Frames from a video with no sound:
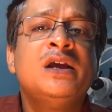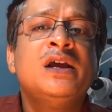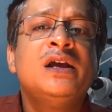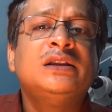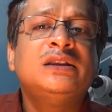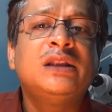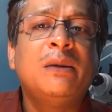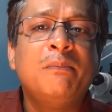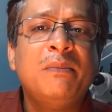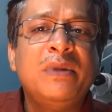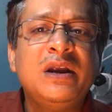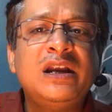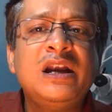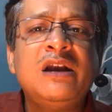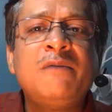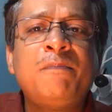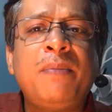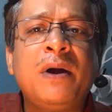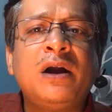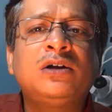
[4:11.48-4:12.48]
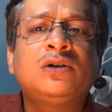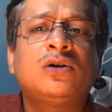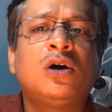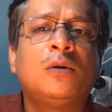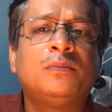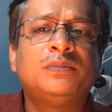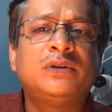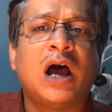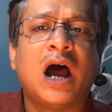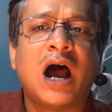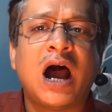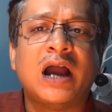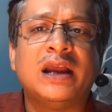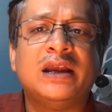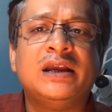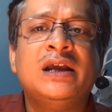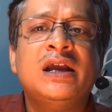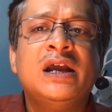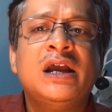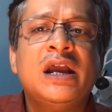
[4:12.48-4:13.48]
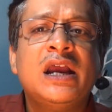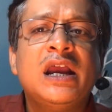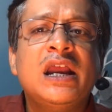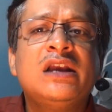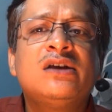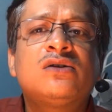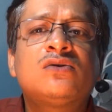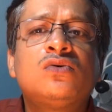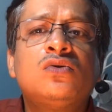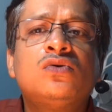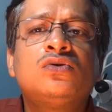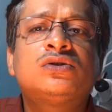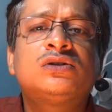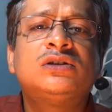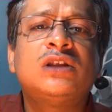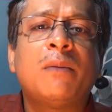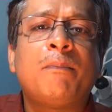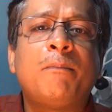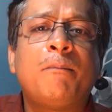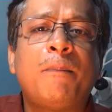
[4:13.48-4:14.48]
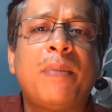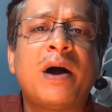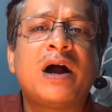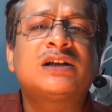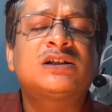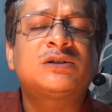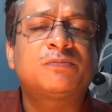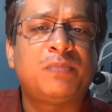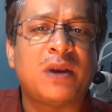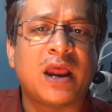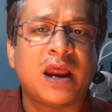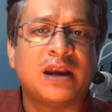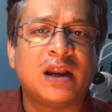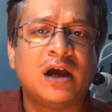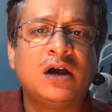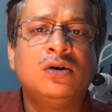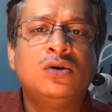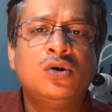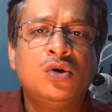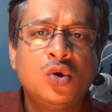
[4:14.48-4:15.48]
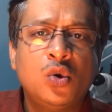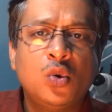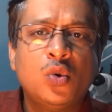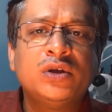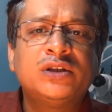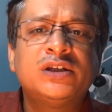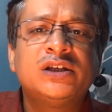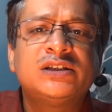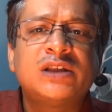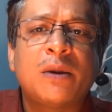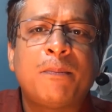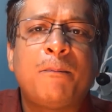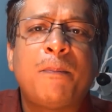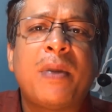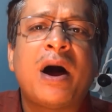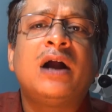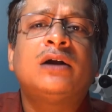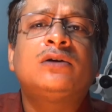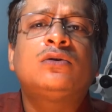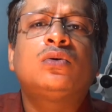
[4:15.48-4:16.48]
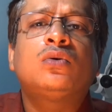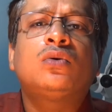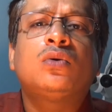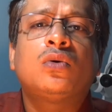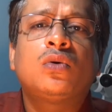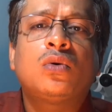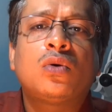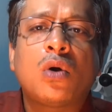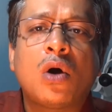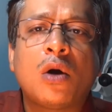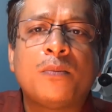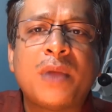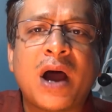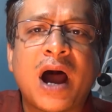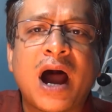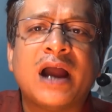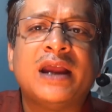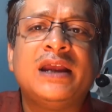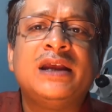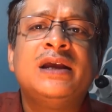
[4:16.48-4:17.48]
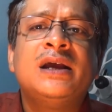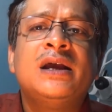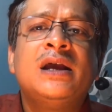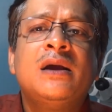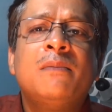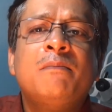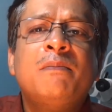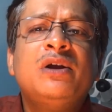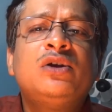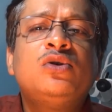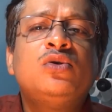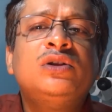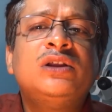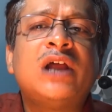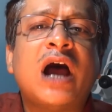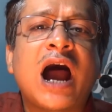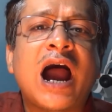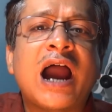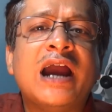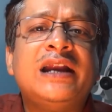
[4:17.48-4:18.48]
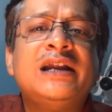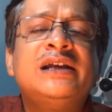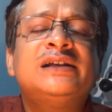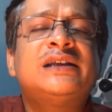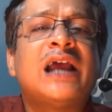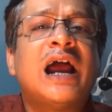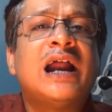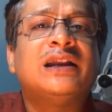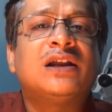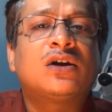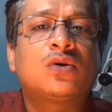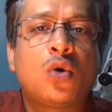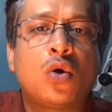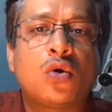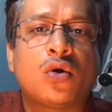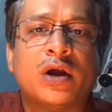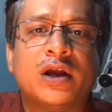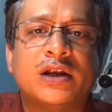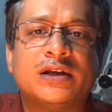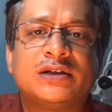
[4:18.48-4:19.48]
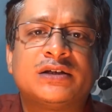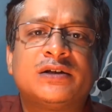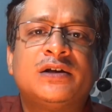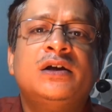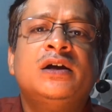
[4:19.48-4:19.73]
The middle part of the eye includes the pars plana, which is the part of the eye between the iris and the choroid.